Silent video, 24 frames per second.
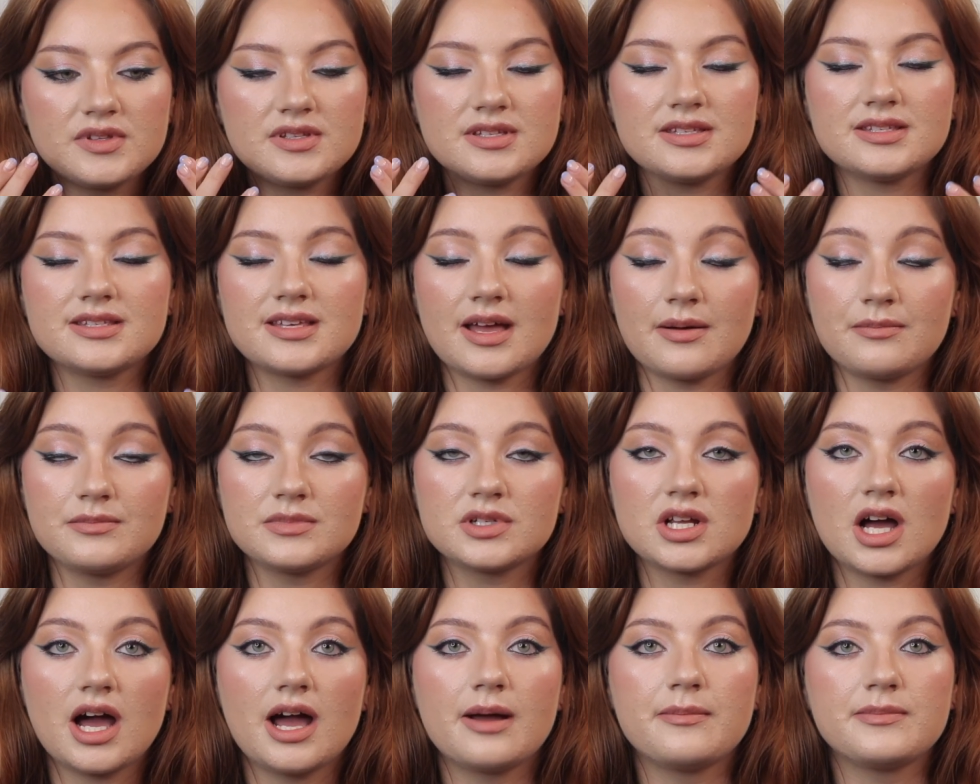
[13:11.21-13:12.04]

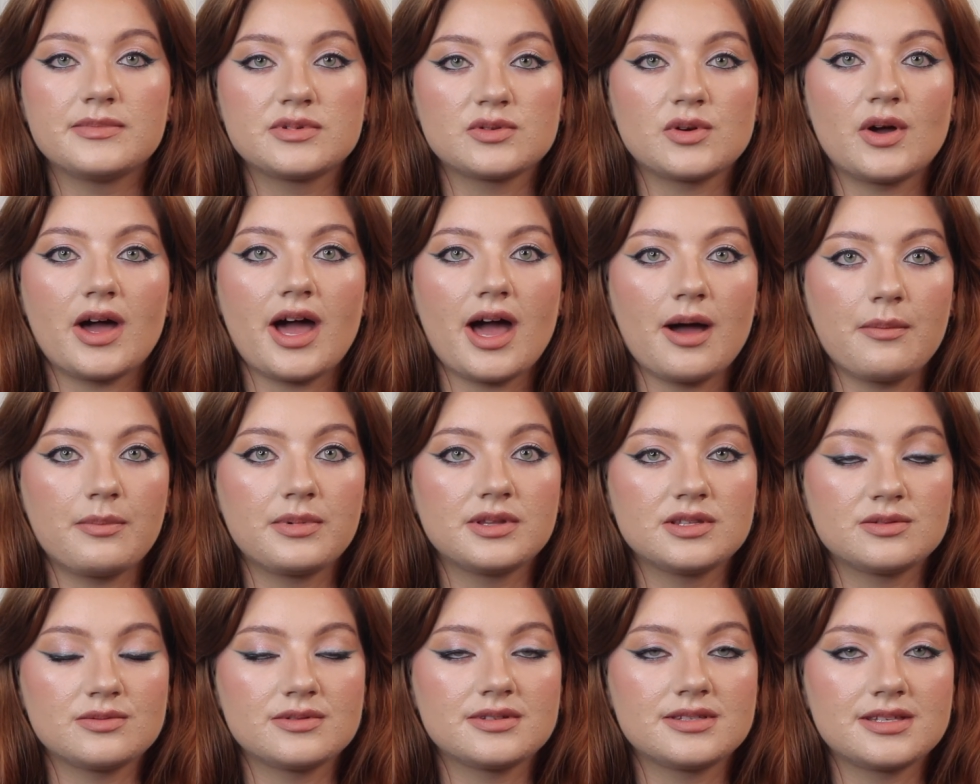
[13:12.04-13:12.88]
Sometimes what
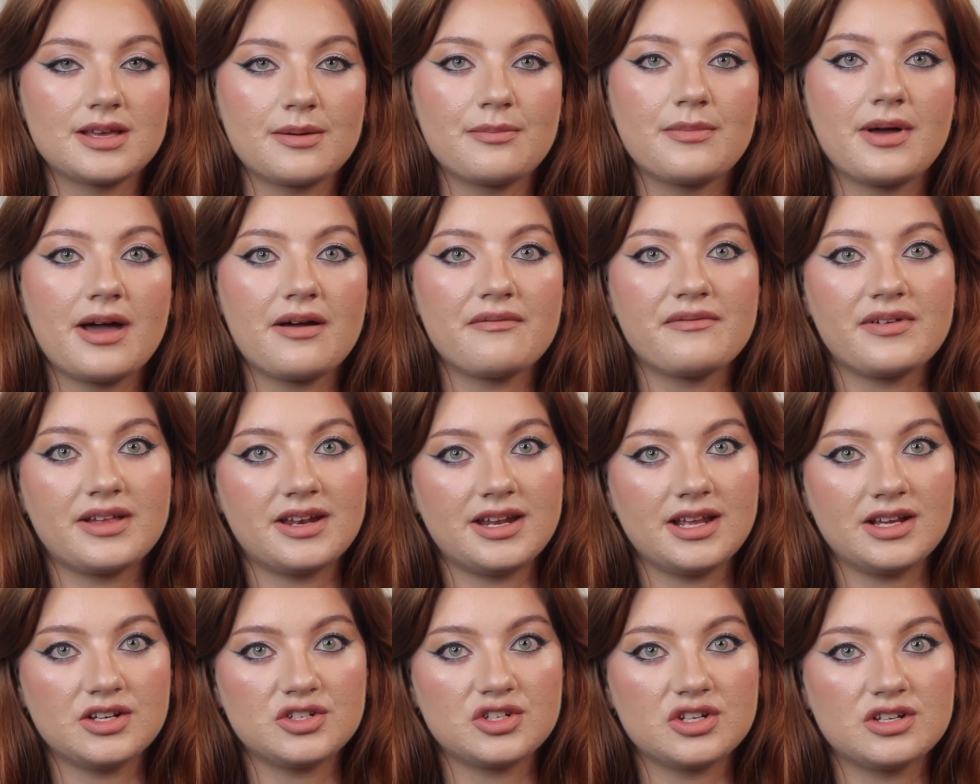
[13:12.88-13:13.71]
happens with some matte
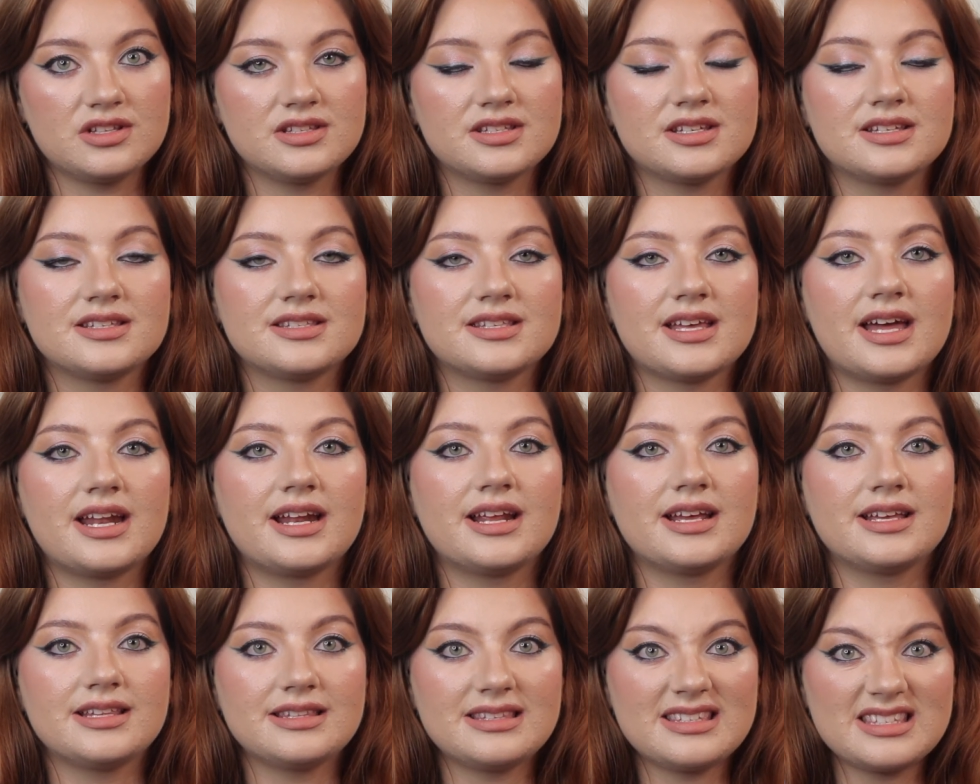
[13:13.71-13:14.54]
foundations is that
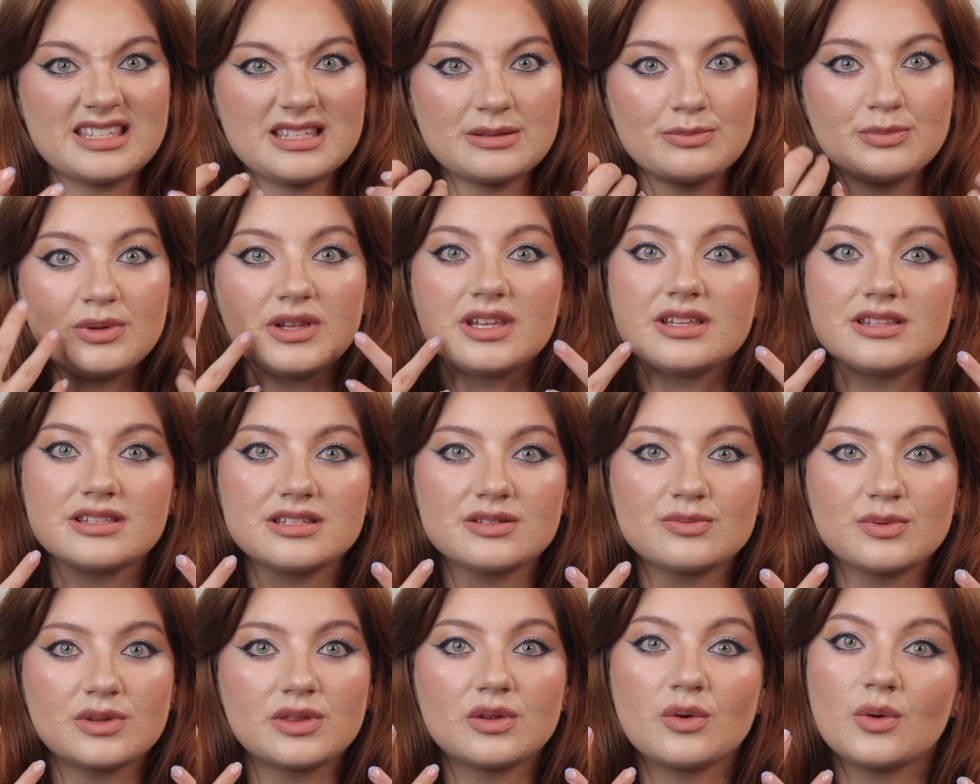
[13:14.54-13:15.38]
it
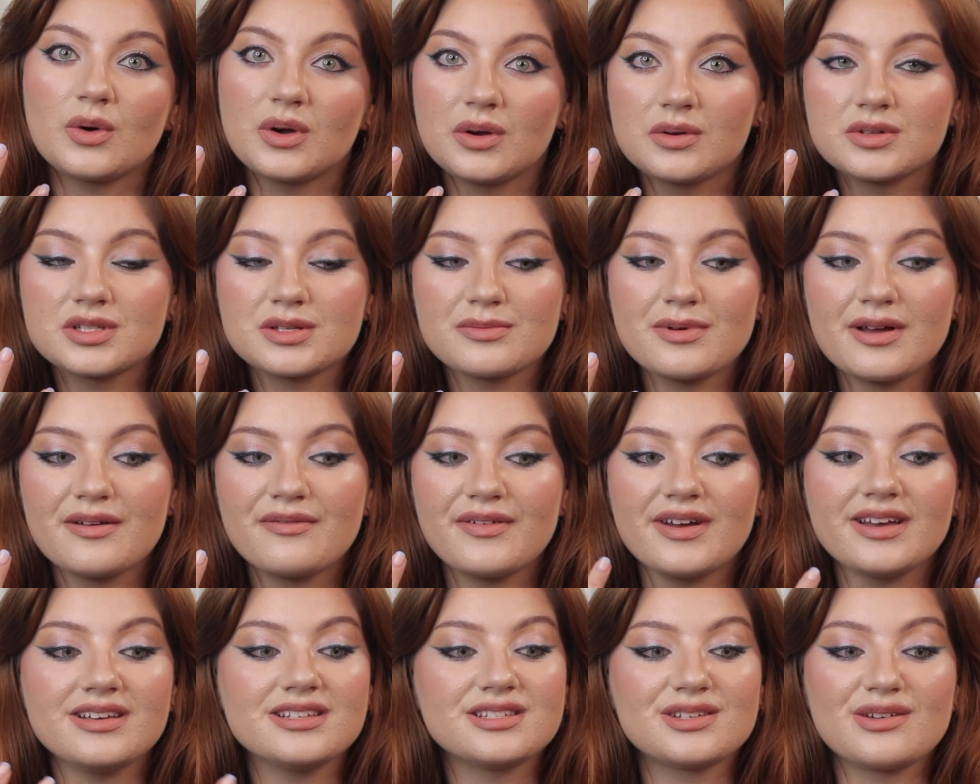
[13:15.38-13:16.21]
splits with the oils on my
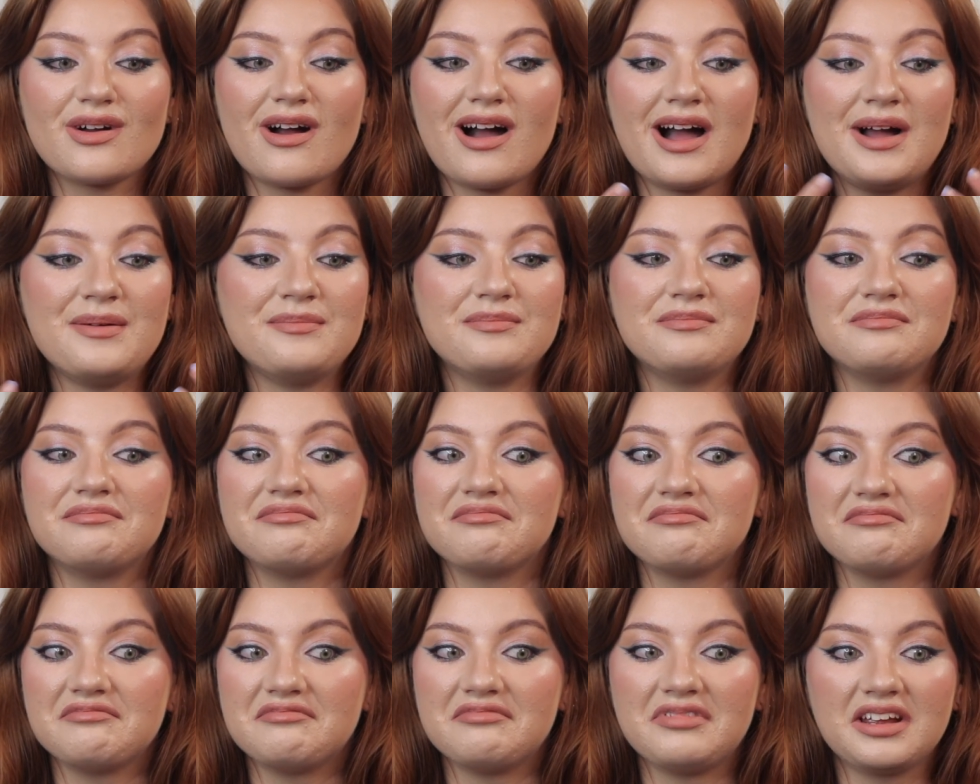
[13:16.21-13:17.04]
face. So I'm
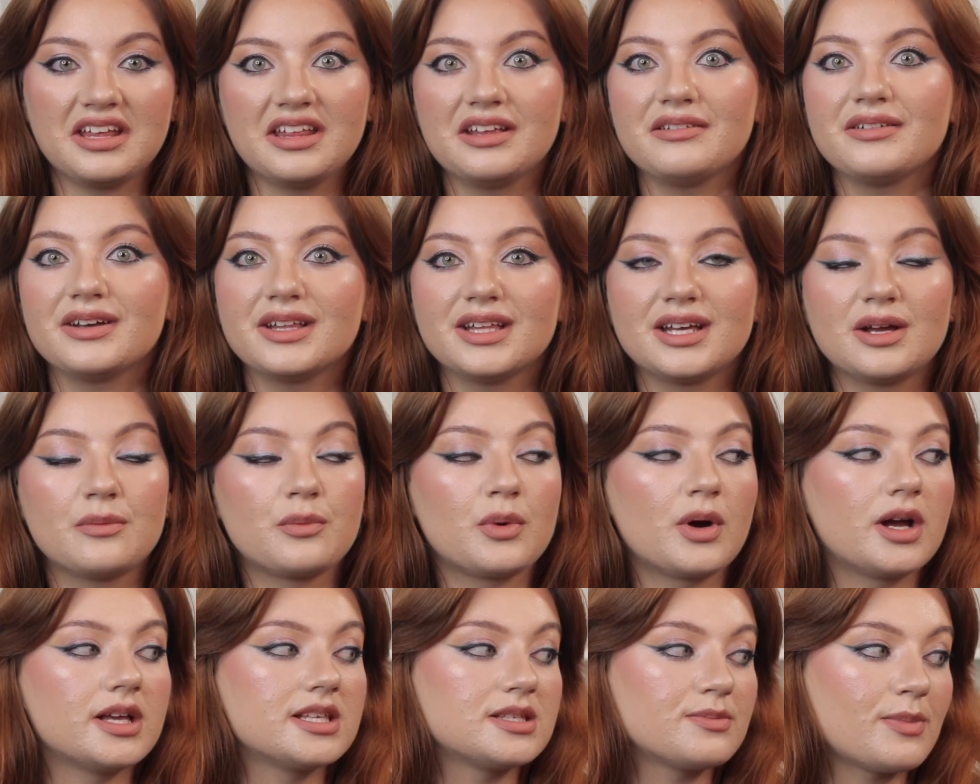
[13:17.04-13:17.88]
really
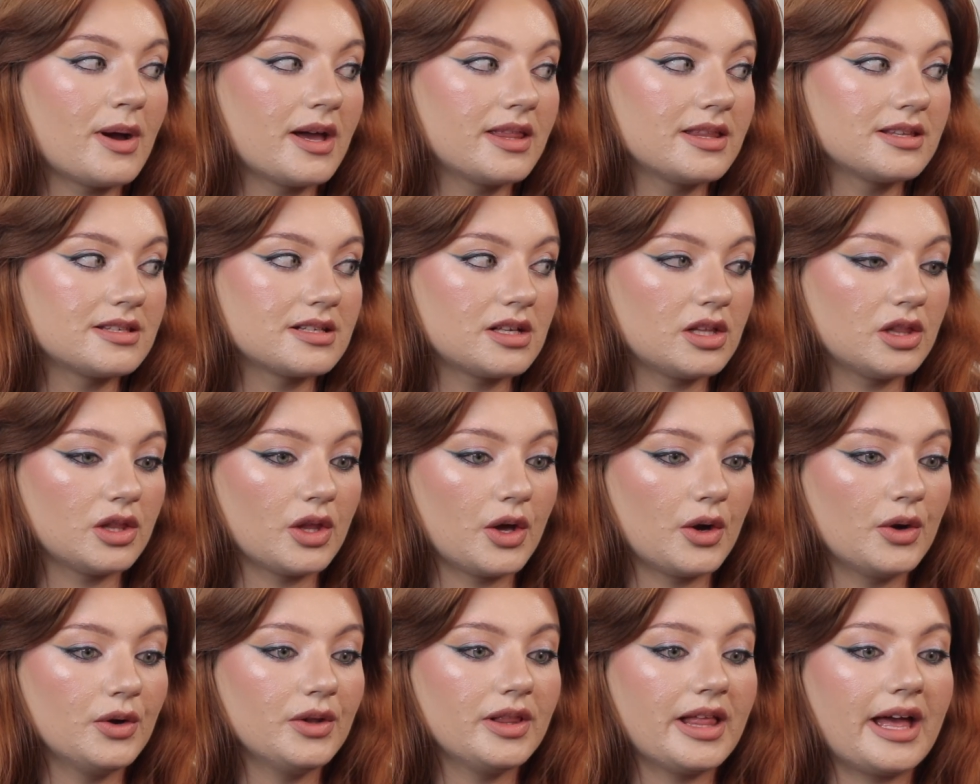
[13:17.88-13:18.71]
impressed by this glow.